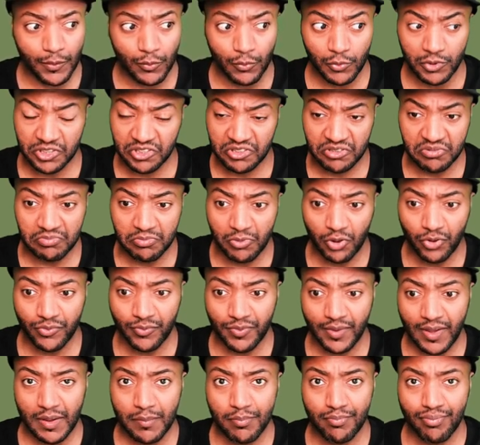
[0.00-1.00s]
which
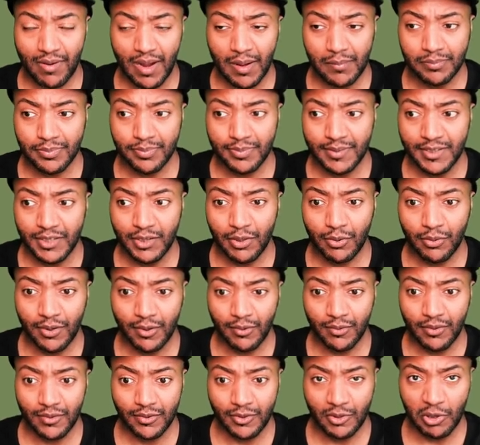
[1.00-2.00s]
most fans probably
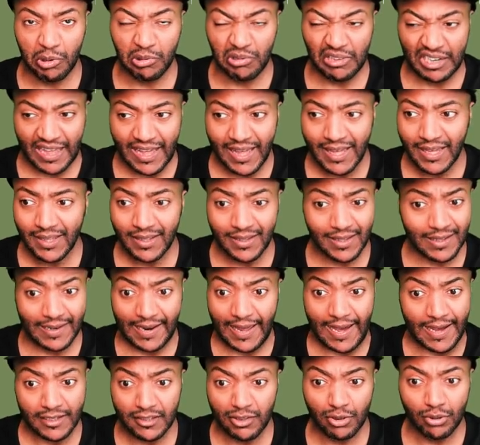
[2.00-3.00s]
don't like.
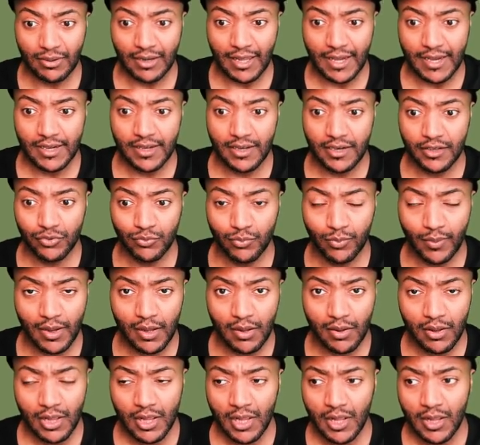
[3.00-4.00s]
And I don't like it as
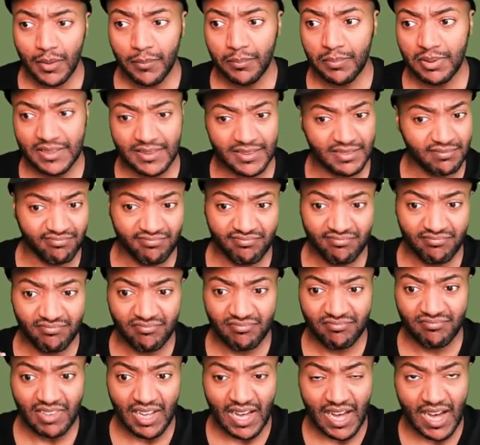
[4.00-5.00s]
well. But
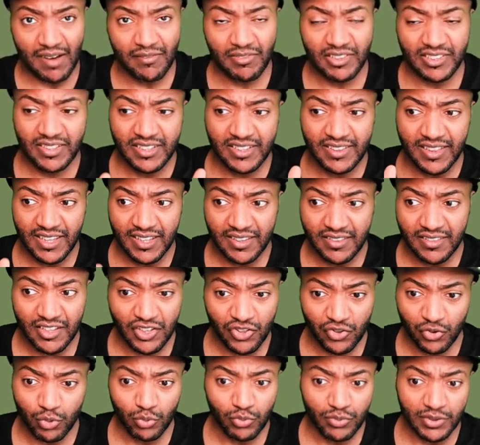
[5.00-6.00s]
obviously,
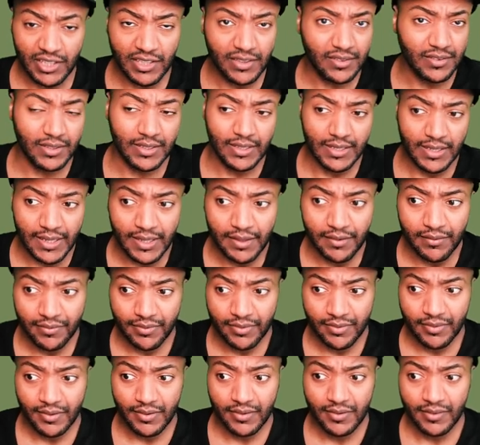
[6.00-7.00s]
these two need to
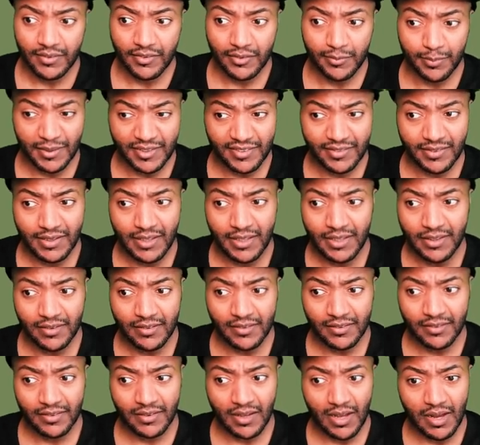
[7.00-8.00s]
leave, especially
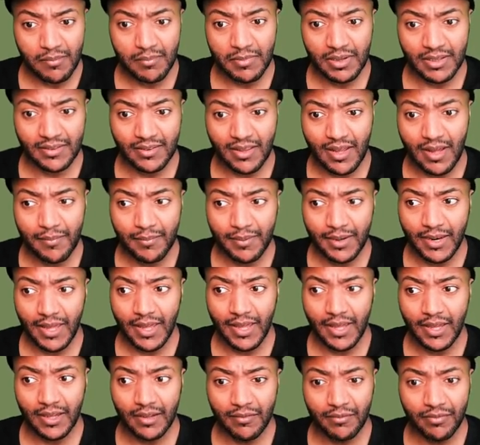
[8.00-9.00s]
Scott
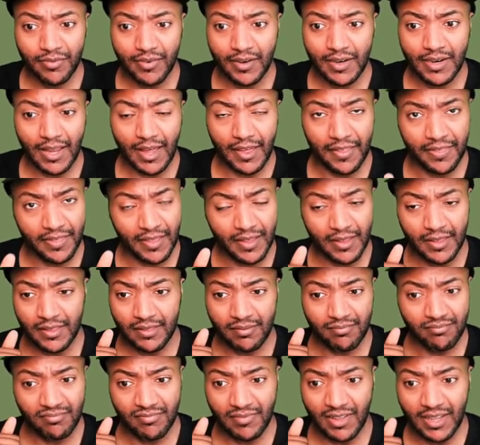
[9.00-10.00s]
McTominay and Fred. I think
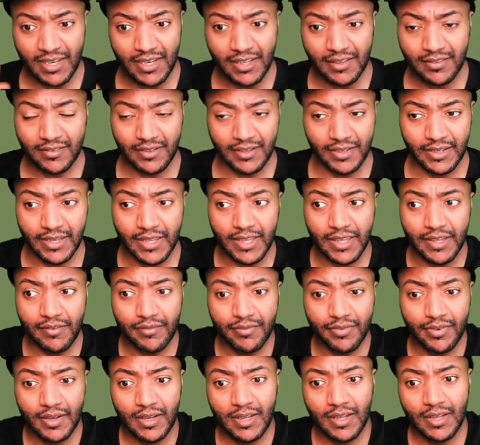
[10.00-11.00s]
they need to
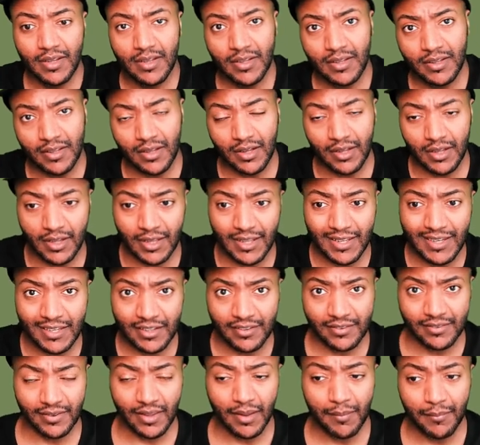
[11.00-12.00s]
leave in
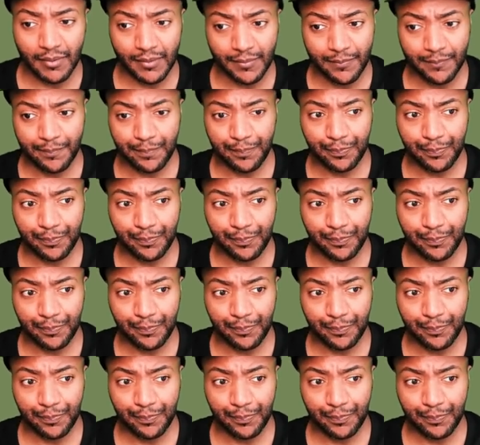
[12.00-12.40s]
the summer.